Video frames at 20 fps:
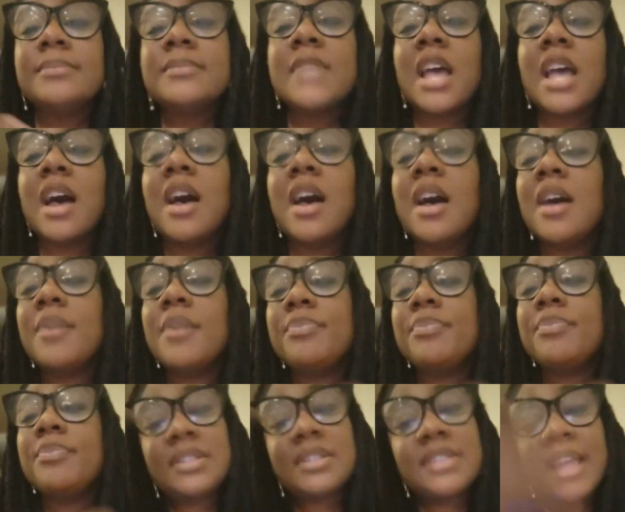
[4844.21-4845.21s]

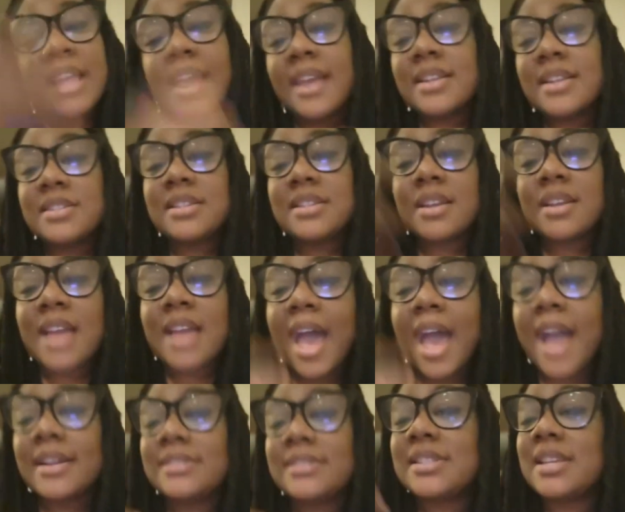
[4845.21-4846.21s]
dancing,
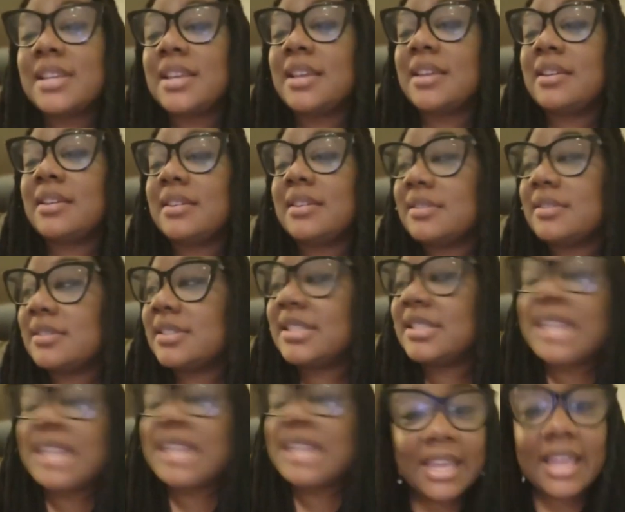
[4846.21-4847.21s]
acting,
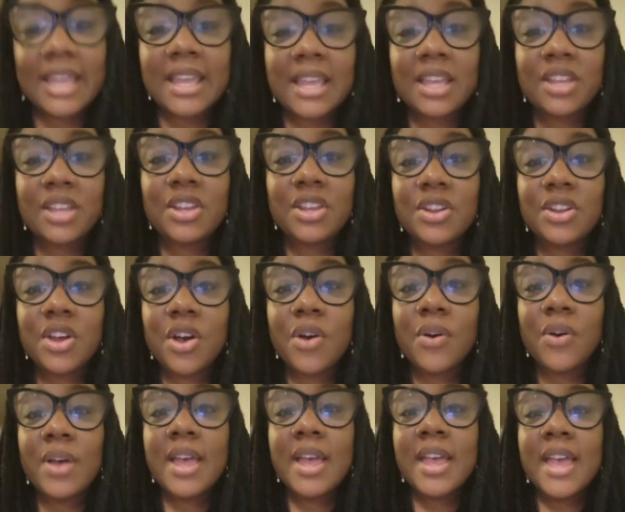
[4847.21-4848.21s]
singing, you
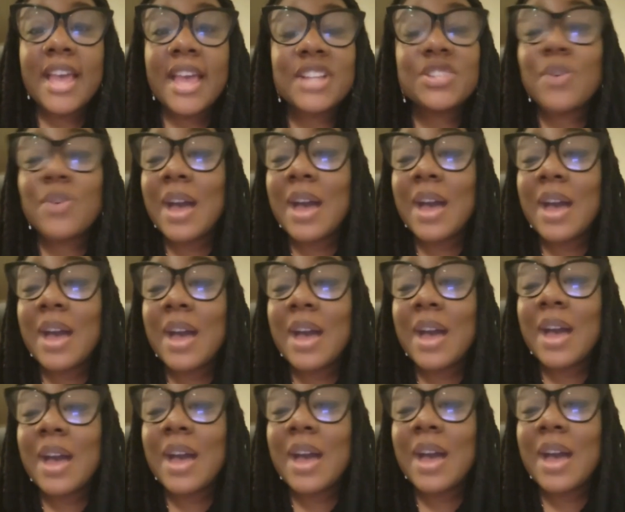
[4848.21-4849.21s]
know. And so I
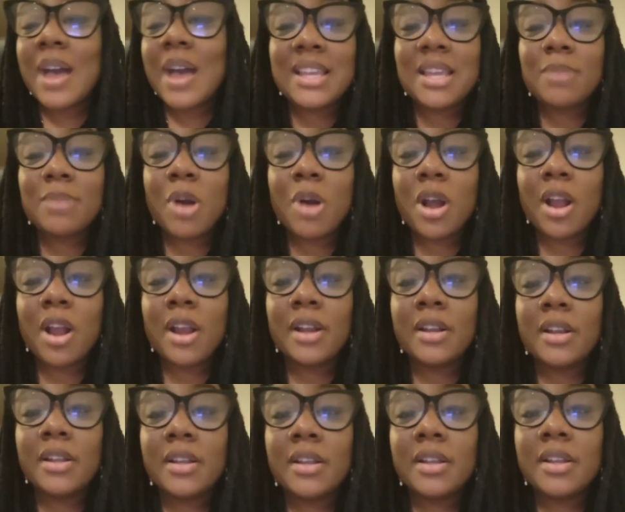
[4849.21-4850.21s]
couldn't do the singing
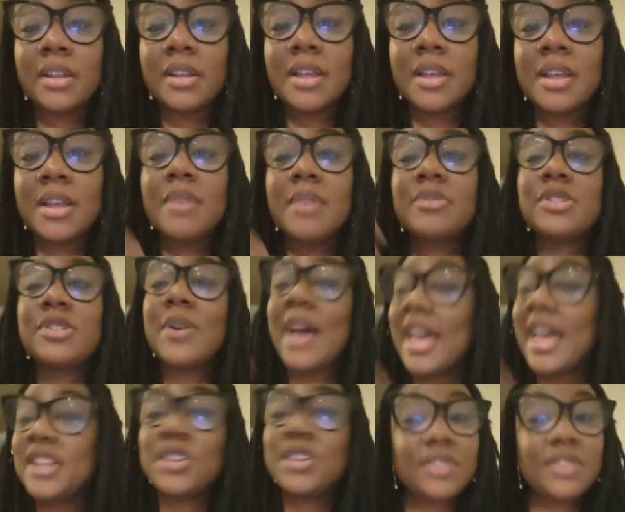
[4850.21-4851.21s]
part, so
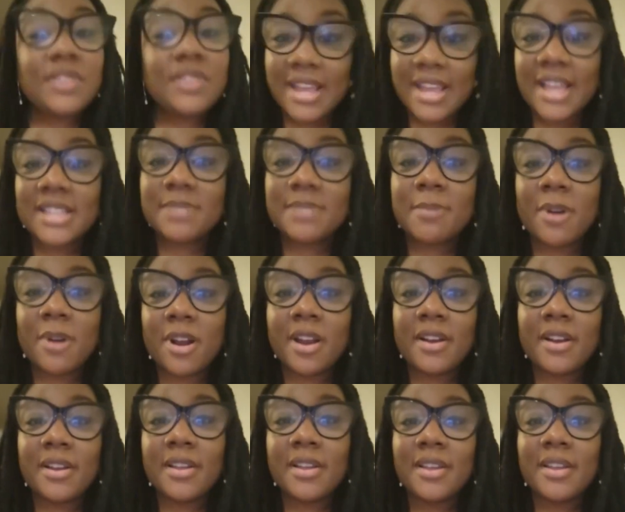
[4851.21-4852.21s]
I had to do the dance
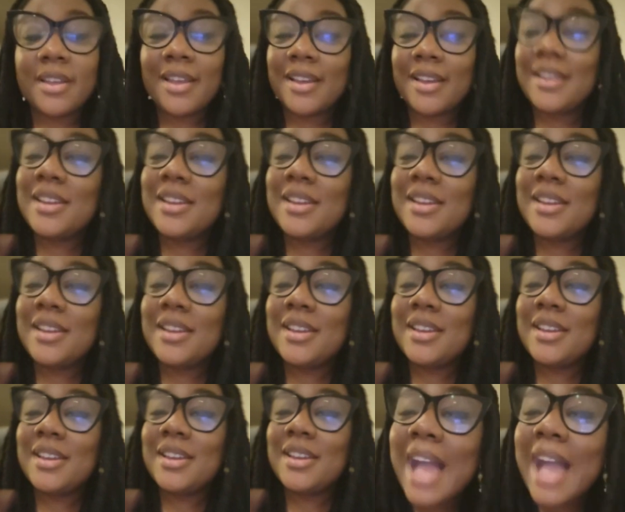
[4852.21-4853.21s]
part. Couldn't really
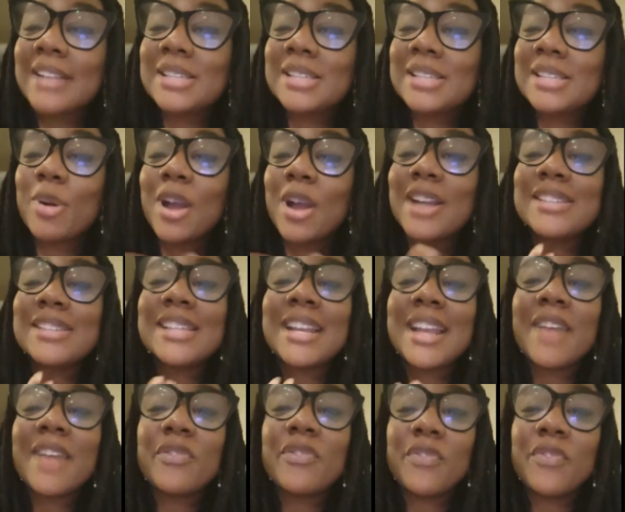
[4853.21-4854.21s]
do the acting part because I
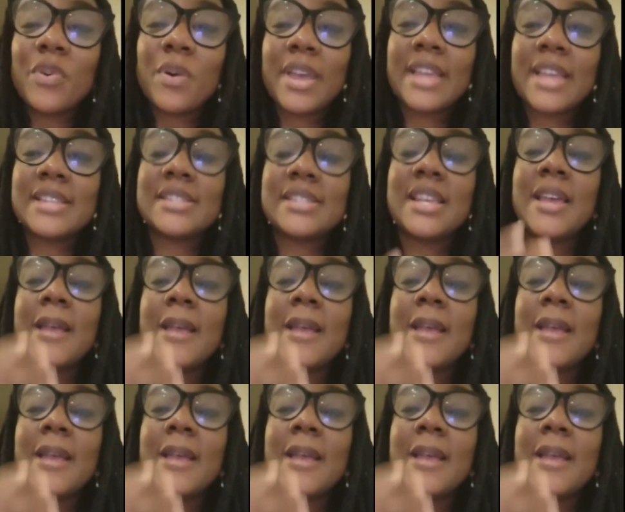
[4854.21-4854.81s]
didn't have a voice.